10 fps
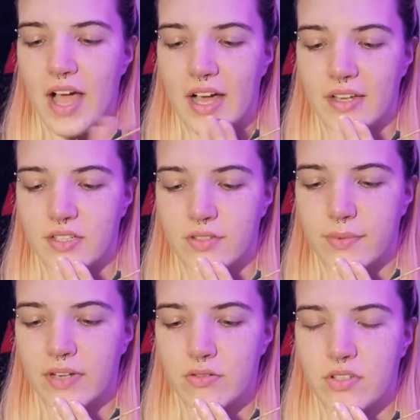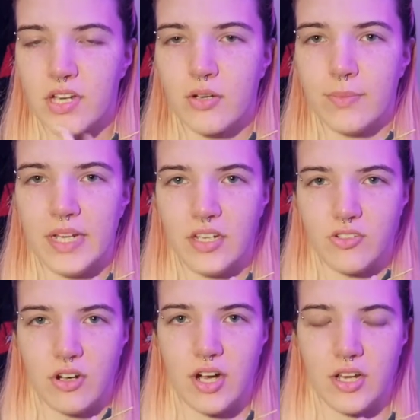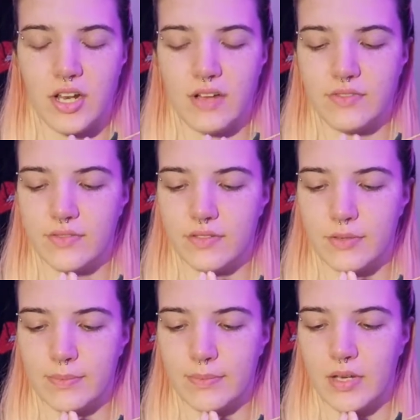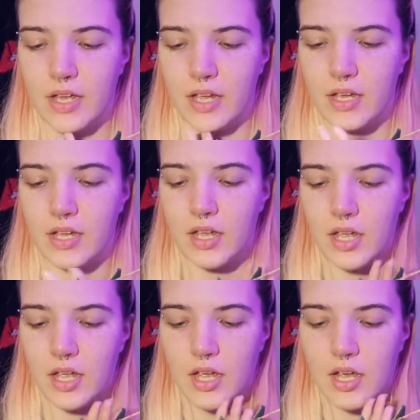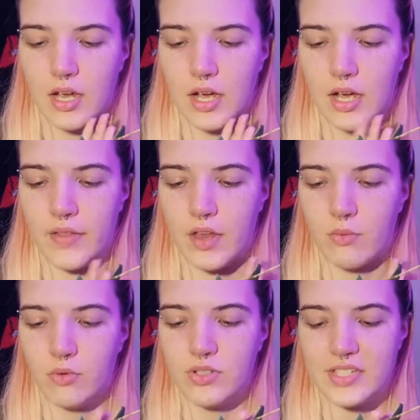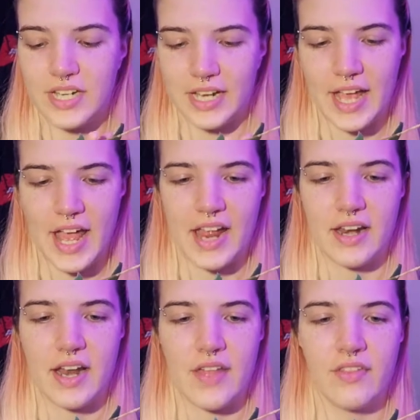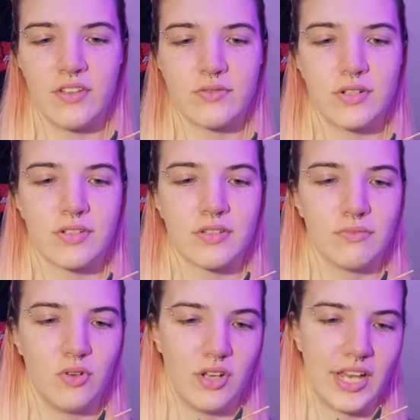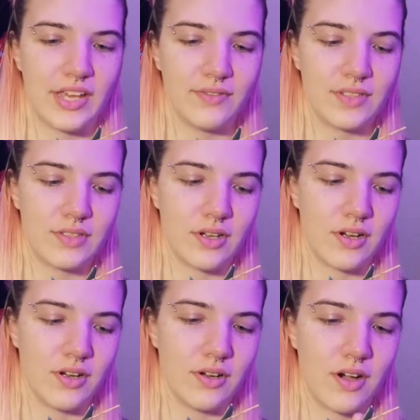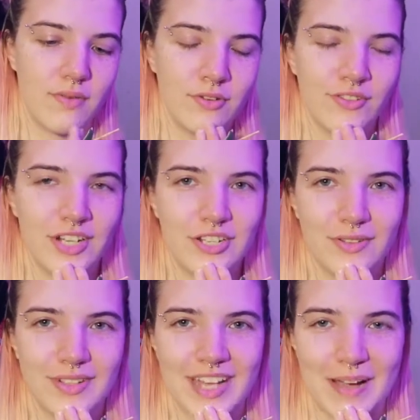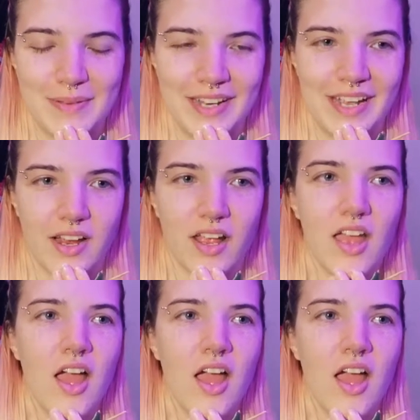And when it was like completely dry and I left it for like, and then I watered it again, and then it was losing more leaves, so I'm not really sure what's happening.